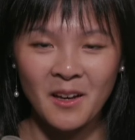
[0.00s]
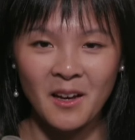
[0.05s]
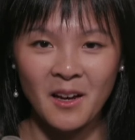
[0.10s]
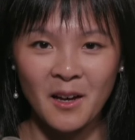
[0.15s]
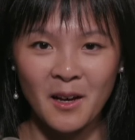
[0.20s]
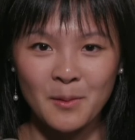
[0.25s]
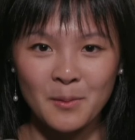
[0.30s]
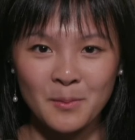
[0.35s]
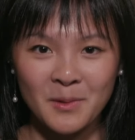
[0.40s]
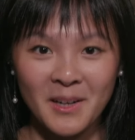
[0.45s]

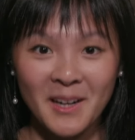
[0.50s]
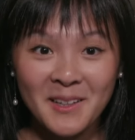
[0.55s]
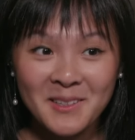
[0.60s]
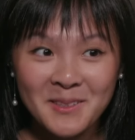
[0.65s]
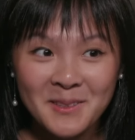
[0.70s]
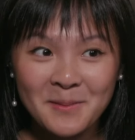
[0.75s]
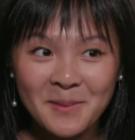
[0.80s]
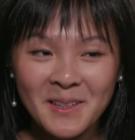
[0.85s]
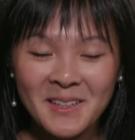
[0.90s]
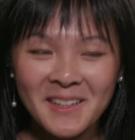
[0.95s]
Um, we're
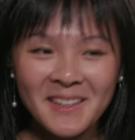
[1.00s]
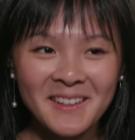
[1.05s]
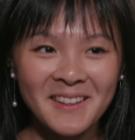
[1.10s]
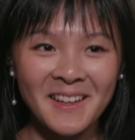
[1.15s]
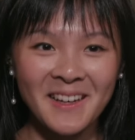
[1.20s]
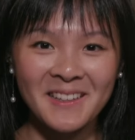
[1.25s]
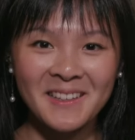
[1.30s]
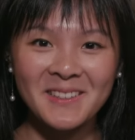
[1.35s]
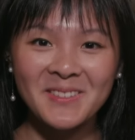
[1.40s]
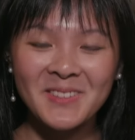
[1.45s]
estimating
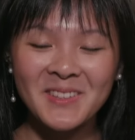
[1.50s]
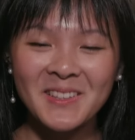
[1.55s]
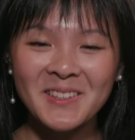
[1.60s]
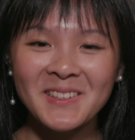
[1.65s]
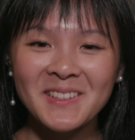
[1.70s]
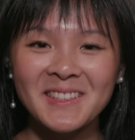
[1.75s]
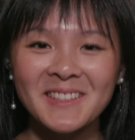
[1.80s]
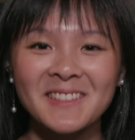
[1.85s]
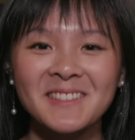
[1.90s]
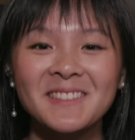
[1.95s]
that even though
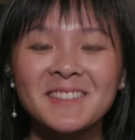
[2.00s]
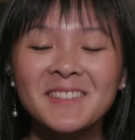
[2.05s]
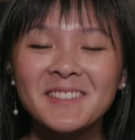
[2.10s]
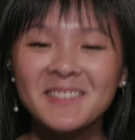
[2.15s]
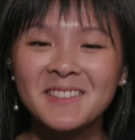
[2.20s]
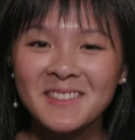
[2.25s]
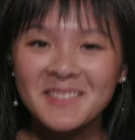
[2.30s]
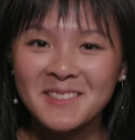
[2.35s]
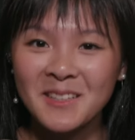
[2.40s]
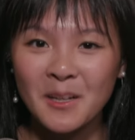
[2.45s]
he
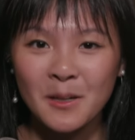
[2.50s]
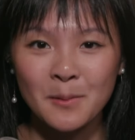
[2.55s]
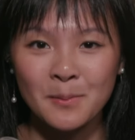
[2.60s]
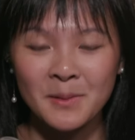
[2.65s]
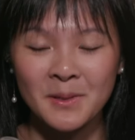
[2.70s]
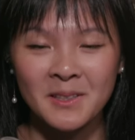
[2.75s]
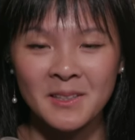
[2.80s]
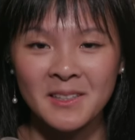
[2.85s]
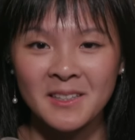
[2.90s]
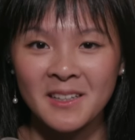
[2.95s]
insists he's not a
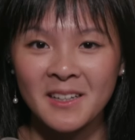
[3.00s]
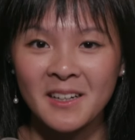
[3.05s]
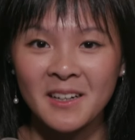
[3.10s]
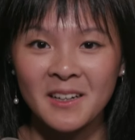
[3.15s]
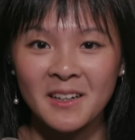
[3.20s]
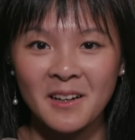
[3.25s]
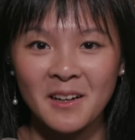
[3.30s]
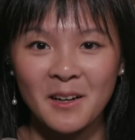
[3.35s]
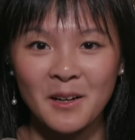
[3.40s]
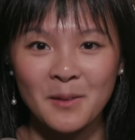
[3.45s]

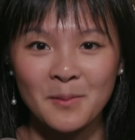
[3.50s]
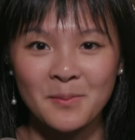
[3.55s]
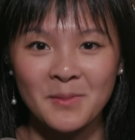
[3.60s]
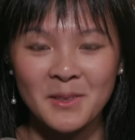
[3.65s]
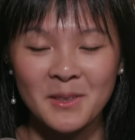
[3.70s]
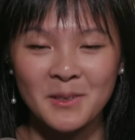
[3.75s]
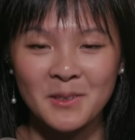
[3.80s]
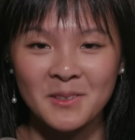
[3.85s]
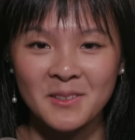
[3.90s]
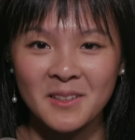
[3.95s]
billionaire, um,
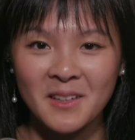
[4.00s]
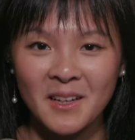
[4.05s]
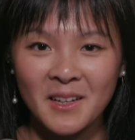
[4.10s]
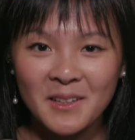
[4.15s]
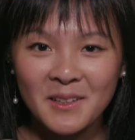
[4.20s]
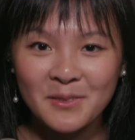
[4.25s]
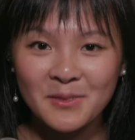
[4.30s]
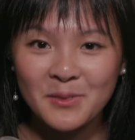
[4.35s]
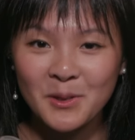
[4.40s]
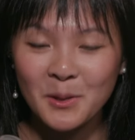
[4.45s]
there's
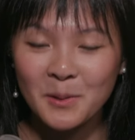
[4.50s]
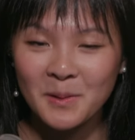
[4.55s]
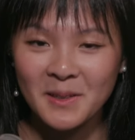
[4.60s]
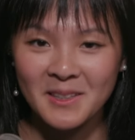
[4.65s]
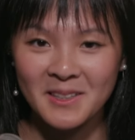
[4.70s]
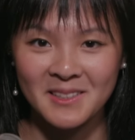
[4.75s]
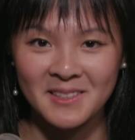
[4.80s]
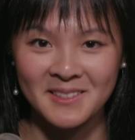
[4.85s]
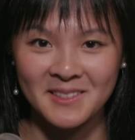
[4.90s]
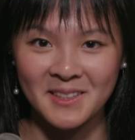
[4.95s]
kind of no way
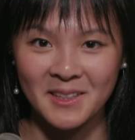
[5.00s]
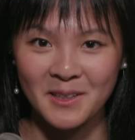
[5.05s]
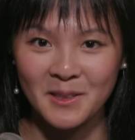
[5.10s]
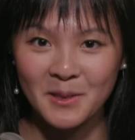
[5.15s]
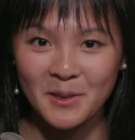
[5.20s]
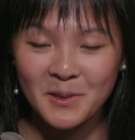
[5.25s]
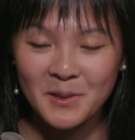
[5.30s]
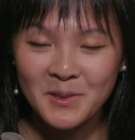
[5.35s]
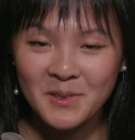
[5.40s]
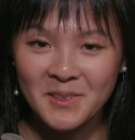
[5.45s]
he isn't
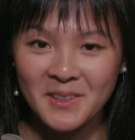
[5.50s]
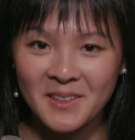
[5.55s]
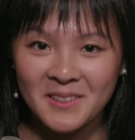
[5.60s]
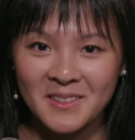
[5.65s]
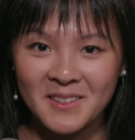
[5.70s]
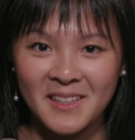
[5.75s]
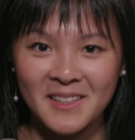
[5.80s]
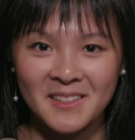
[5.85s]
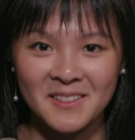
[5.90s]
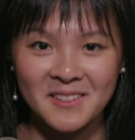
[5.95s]
close
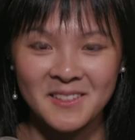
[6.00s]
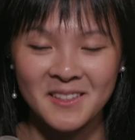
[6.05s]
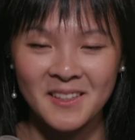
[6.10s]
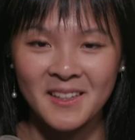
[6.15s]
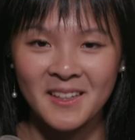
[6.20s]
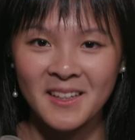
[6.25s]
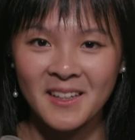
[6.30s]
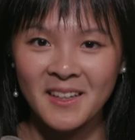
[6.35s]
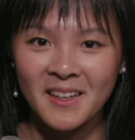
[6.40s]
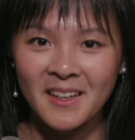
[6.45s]
unless
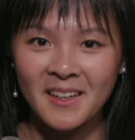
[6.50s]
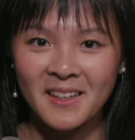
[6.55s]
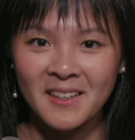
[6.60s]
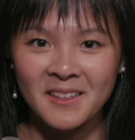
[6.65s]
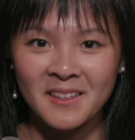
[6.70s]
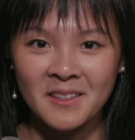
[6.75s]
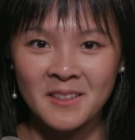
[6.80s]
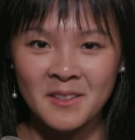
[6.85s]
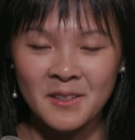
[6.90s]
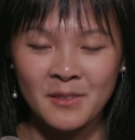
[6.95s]

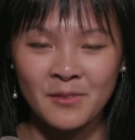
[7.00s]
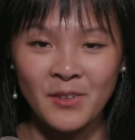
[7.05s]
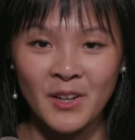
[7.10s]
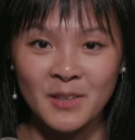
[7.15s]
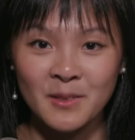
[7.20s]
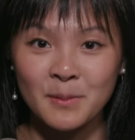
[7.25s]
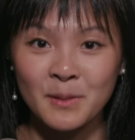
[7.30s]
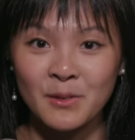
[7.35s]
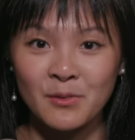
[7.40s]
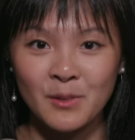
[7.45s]
his
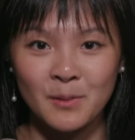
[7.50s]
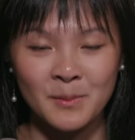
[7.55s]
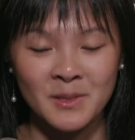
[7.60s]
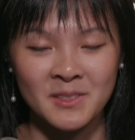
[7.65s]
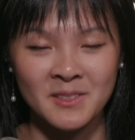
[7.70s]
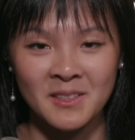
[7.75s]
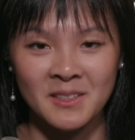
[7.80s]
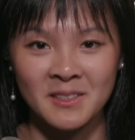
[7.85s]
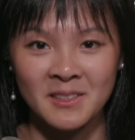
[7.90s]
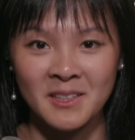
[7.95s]
investment from
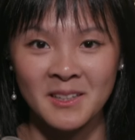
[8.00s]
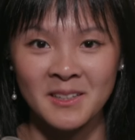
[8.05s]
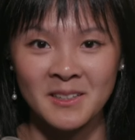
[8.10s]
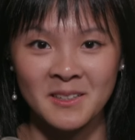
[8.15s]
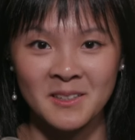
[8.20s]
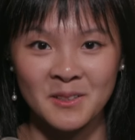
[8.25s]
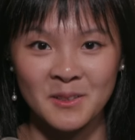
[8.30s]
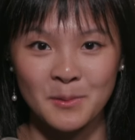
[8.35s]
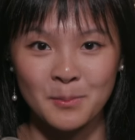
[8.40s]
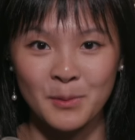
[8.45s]
his
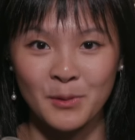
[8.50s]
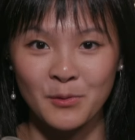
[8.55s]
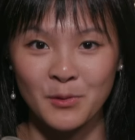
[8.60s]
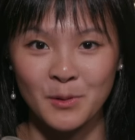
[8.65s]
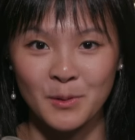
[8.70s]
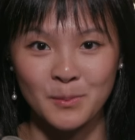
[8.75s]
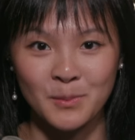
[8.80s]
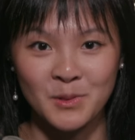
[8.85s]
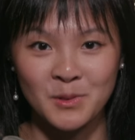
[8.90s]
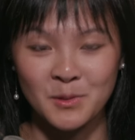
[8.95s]
inheritance
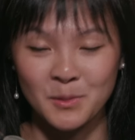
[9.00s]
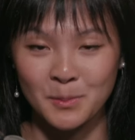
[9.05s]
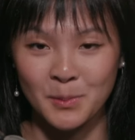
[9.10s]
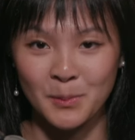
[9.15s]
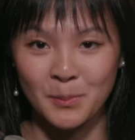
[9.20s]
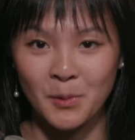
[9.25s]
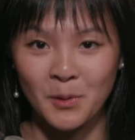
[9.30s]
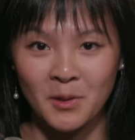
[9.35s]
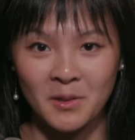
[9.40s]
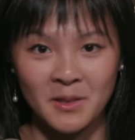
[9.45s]
performed super
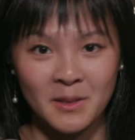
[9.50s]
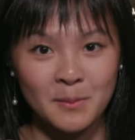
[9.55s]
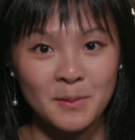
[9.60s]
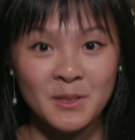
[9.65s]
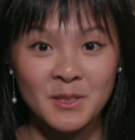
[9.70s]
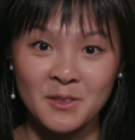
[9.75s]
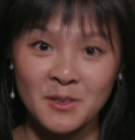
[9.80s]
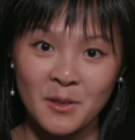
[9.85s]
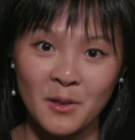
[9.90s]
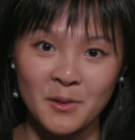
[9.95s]
poorly,
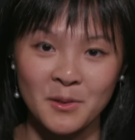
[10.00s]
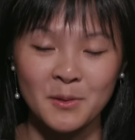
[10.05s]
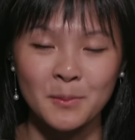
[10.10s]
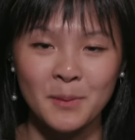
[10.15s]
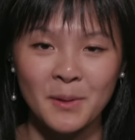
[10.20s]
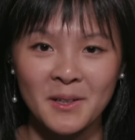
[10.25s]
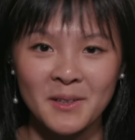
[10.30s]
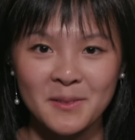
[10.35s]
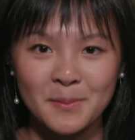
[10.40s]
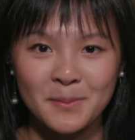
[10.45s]
which is also
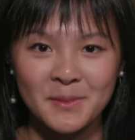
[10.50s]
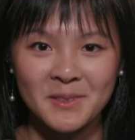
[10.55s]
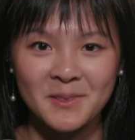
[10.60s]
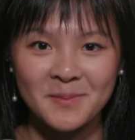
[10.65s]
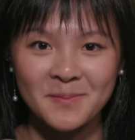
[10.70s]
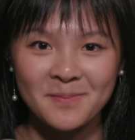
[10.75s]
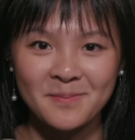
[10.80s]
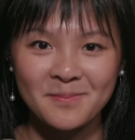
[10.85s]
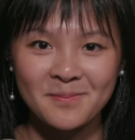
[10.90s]
possible.